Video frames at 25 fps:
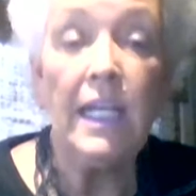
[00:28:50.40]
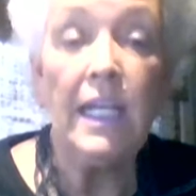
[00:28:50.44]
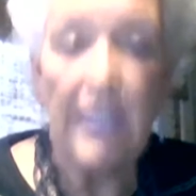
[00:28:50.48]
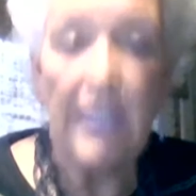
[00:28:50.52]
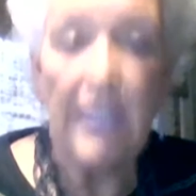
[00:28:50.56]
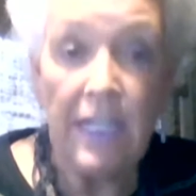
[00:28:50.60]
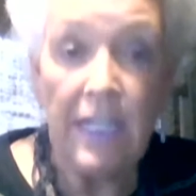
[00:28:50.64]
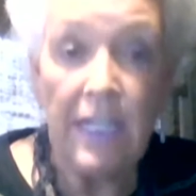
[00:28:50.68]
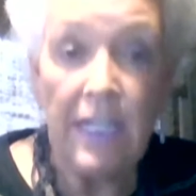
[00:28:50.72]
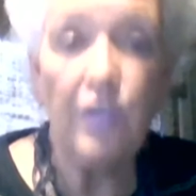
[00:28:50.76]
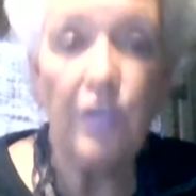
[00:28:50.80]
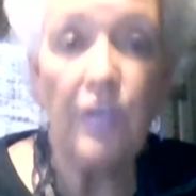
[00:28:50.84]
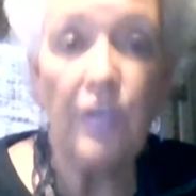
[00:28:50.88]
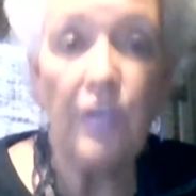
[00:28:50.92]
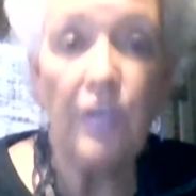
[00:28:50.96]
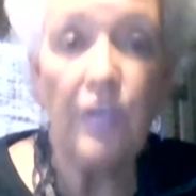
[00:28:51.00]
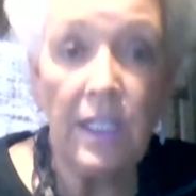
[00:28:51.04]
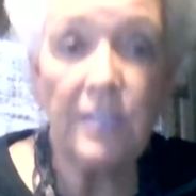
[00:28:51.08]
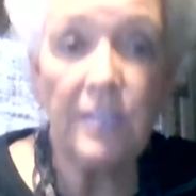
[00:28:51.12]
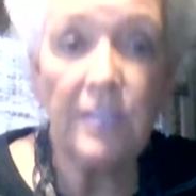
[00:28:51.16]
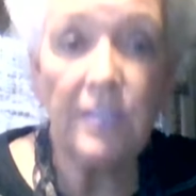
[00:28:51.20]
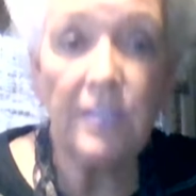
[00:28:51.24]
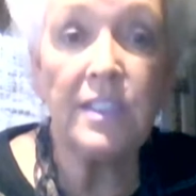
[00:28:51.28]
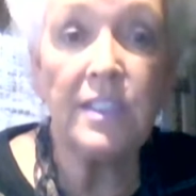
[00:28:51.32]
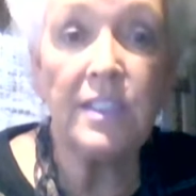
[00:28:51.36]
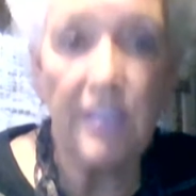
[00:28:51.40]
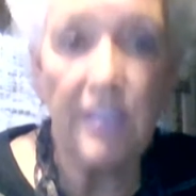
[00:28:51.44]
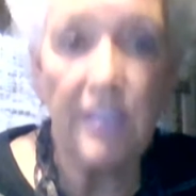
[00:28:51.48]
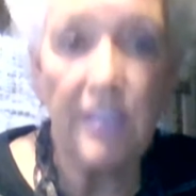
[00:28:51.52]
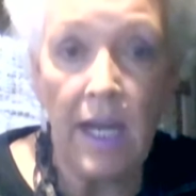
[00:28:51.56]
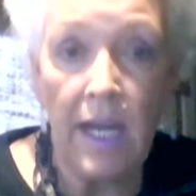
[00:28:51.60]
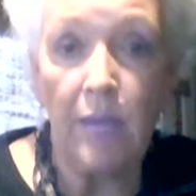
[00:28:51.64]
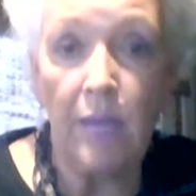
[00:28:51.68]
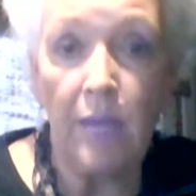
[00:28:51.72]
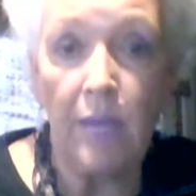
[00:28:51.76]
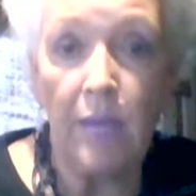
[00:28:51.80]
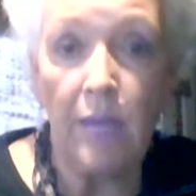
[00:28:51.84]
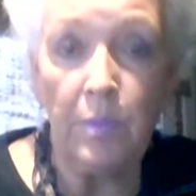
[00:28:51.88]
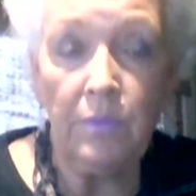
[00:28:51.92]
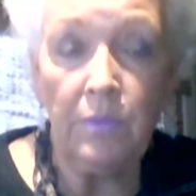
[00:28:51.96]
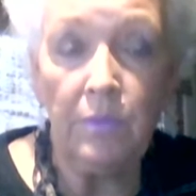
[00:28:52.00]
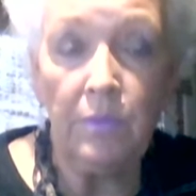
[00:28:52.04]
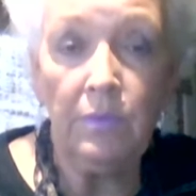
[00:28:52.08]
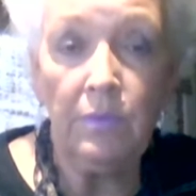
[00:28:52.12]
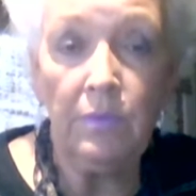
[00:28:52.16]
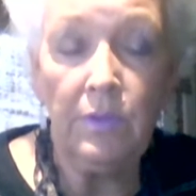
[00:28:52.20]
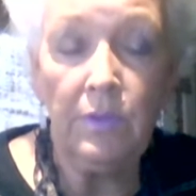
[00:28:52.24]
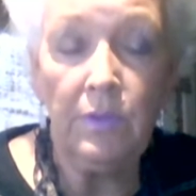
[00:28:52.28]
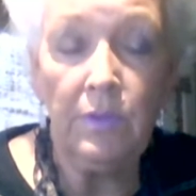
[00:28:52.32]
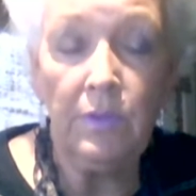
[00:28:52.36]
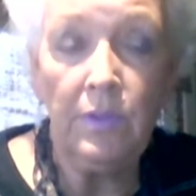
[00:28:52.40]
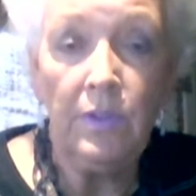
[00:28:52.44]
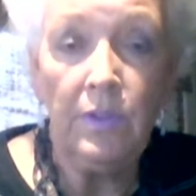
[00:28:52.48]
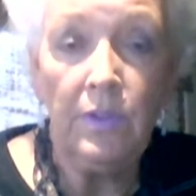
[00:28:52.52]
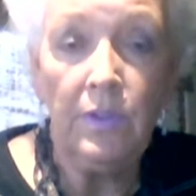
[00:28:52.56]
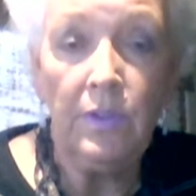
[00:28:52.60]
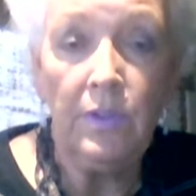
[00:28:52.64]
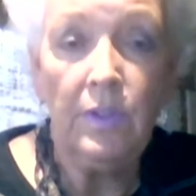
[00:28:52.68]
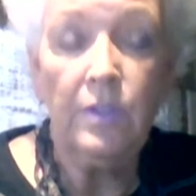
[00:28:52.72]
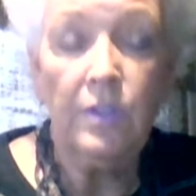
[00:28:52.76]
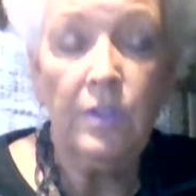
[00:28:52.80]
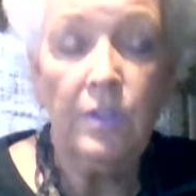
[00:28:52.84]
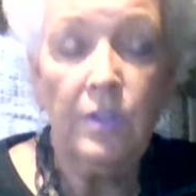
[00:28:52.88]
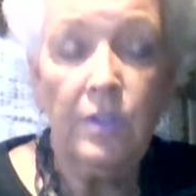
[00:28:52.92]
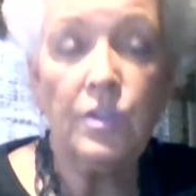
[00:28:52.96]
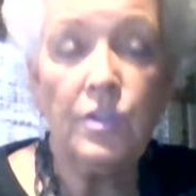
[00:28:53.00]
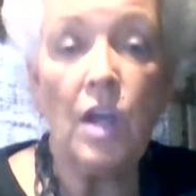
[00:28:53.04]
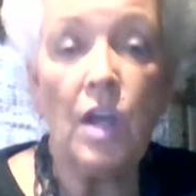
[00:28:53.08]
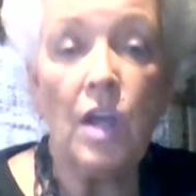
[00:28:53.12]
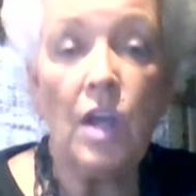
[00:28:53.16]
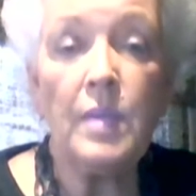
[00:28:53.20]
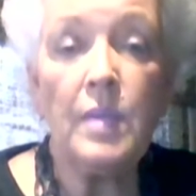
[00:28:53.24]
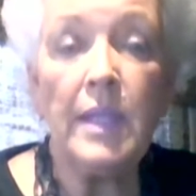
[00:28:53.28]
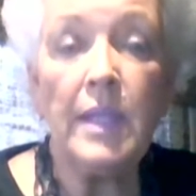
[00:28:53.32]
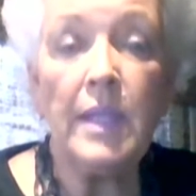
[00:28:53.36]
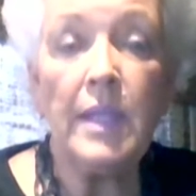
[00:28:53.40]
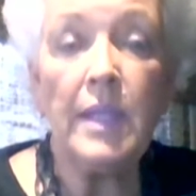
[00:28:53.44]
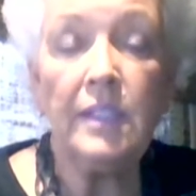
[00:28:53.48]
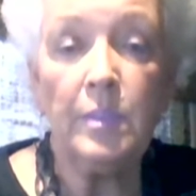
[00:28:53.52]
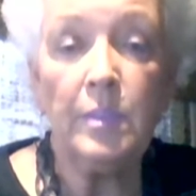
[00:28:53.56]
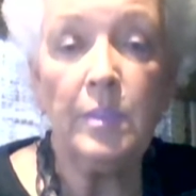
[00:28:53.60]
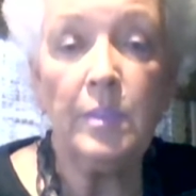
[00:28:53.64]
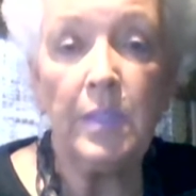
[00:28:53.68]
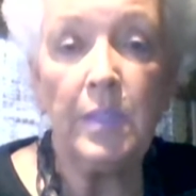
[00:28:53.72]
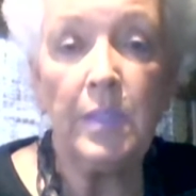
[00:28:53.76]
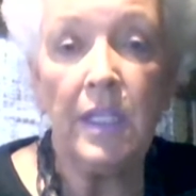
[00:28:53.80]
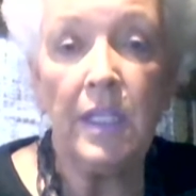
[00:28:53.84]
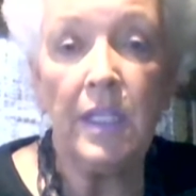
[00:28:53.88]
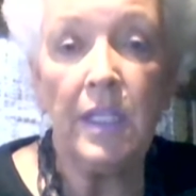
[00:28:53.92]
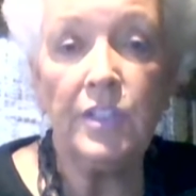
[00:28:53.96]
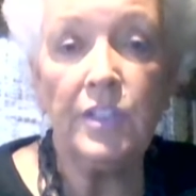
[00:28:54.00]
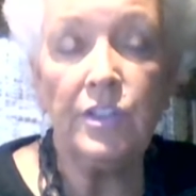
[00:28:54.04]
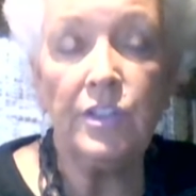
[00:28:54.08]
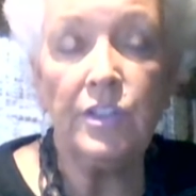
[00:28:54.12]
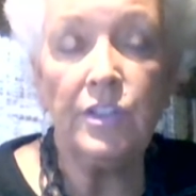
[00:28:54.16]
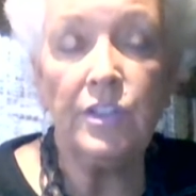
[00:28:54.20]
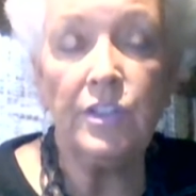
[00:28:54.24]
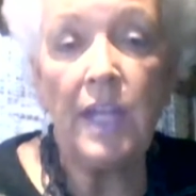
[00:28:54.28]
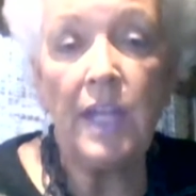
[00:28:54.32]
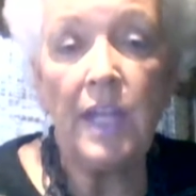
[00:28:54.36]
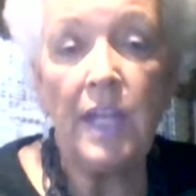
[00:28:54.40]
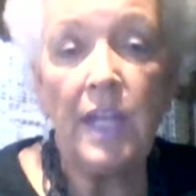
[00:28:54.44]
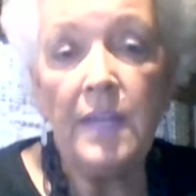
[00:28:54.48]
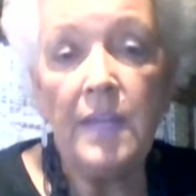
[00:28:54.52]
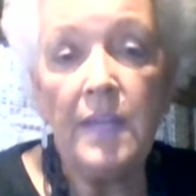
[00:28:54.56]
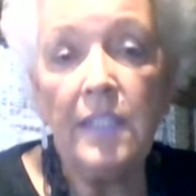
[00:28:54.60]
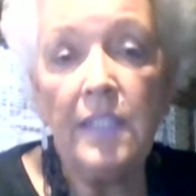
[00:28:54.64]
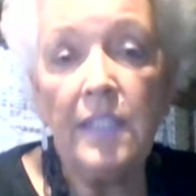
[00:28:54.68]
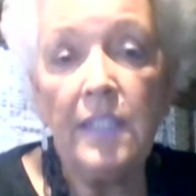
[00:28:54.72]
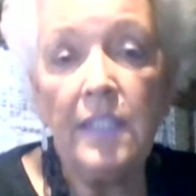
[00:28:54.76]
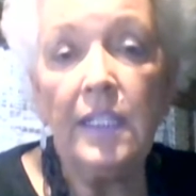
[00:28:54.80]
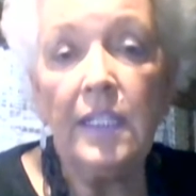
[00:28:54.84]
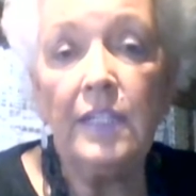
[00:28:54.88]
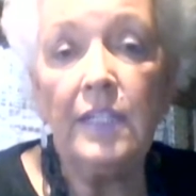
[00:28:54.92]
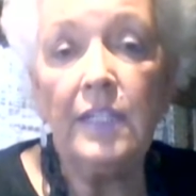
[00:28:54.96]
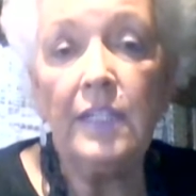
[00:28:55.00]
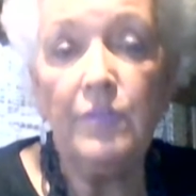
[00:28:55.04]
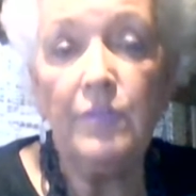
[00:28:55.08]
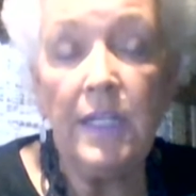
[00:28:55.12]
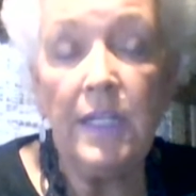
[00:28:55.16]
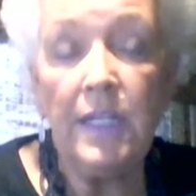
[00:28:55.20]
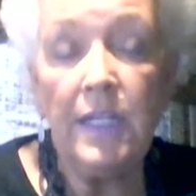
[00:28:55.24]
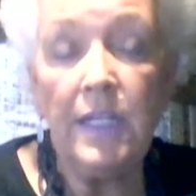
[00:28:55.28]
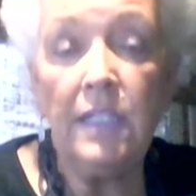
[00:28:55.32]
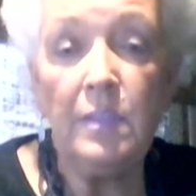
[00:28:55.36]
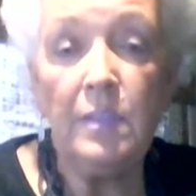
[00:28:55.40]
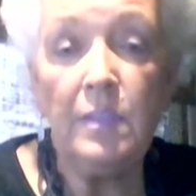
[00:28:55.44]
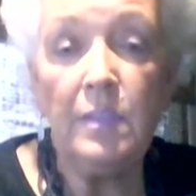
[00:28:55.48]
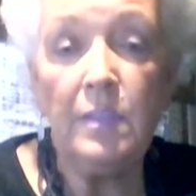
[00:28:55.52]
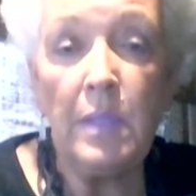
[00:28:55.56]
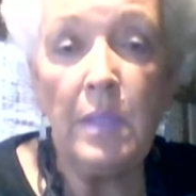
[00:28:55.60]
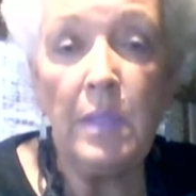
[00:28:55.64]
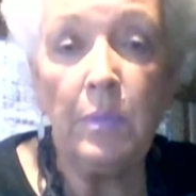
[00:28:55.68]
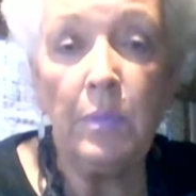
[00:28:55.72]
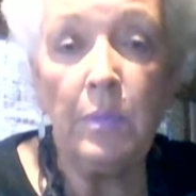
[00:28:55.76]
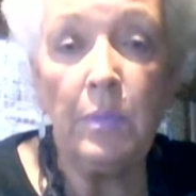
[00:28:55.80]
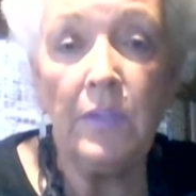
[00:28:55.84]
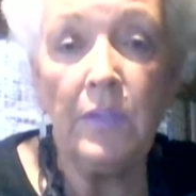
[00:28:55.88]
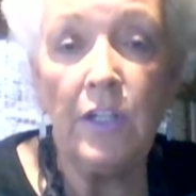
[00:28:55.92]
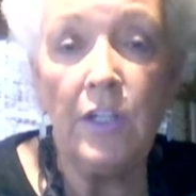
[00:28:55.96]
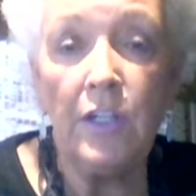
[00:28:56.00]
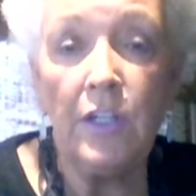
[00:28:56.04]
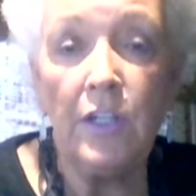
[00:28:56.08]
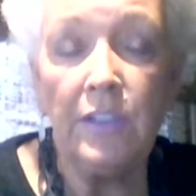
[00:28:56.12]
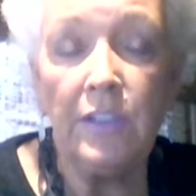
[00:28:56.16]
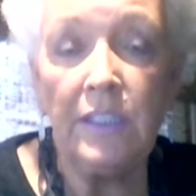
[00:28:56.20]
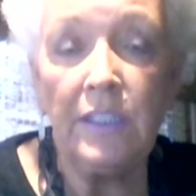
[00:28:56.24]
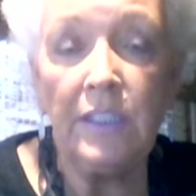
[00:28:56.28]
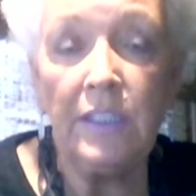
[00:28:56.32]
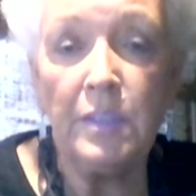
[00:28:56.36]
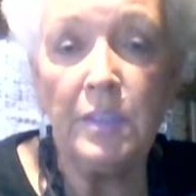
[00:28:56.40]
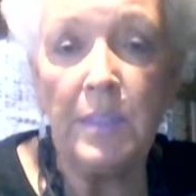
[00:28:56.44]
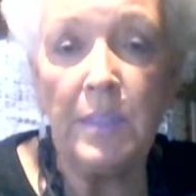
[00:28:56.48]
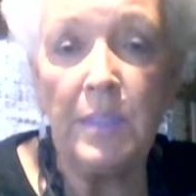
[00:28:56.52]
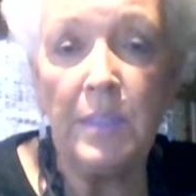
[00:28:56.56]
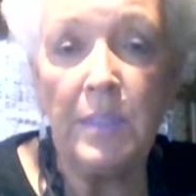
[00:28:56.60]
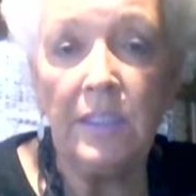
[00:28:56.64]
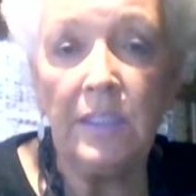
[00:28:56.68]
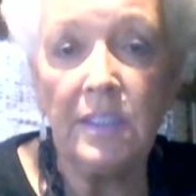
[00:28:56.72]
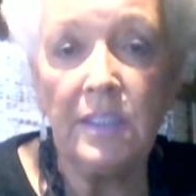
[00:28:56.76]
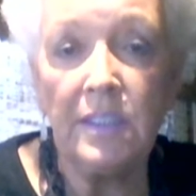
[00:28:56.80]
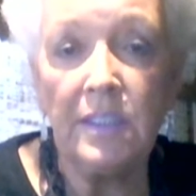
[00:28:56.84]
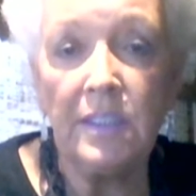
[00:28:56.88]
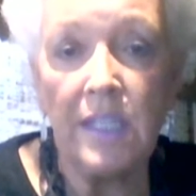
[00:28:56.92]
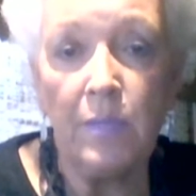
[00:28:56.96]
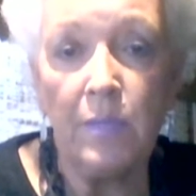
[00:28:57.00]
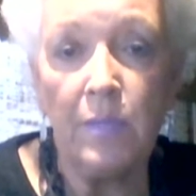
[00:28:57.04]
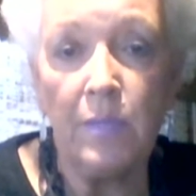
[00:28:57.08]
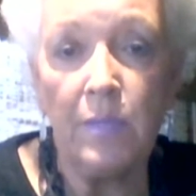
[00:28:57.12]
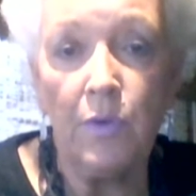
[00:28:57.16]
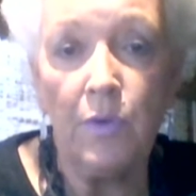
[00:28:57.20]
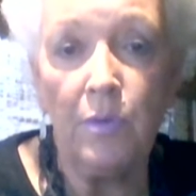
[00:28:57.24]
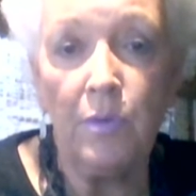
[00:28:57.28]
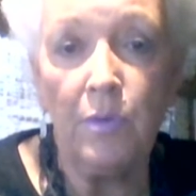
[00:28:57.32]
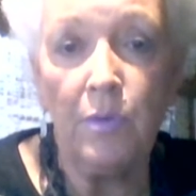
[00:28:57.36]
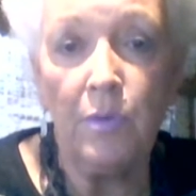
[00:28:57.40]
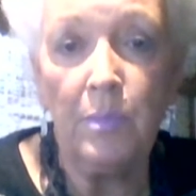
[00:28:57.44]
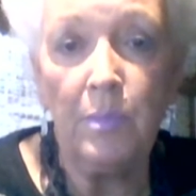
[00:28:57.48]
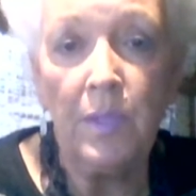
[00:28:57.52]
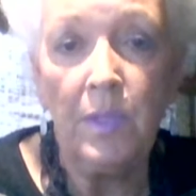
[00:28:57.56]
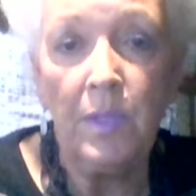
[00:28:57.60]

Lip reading: Here is the gap. Talk about the implications and then convene the people that all need to be in the same room